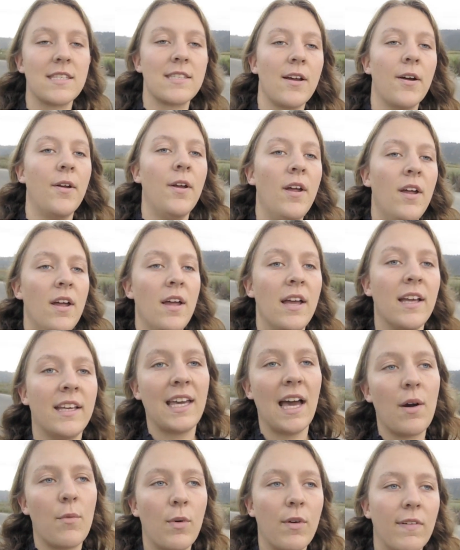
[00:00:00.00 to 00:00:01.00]
So
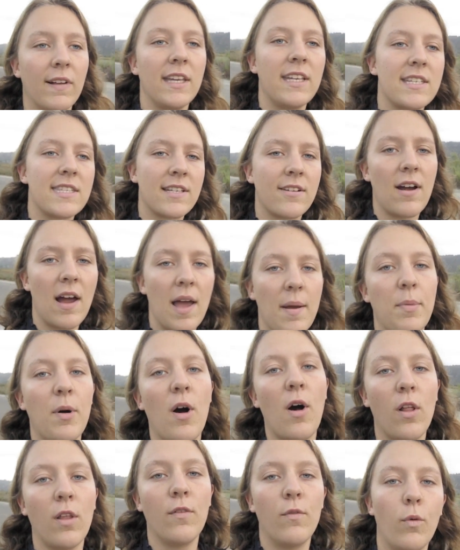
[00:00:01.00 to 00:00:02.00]
can we really describe
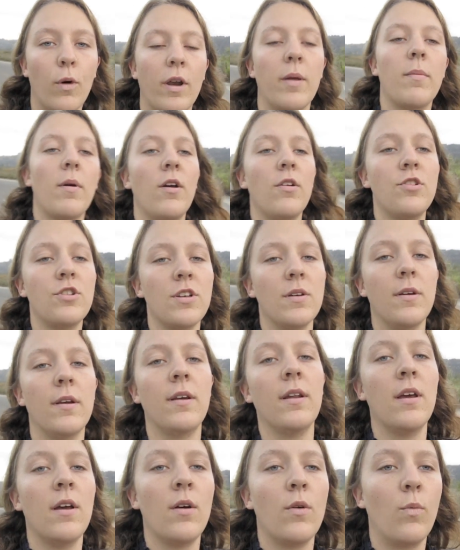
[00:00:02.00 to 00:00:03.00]
all of one emotion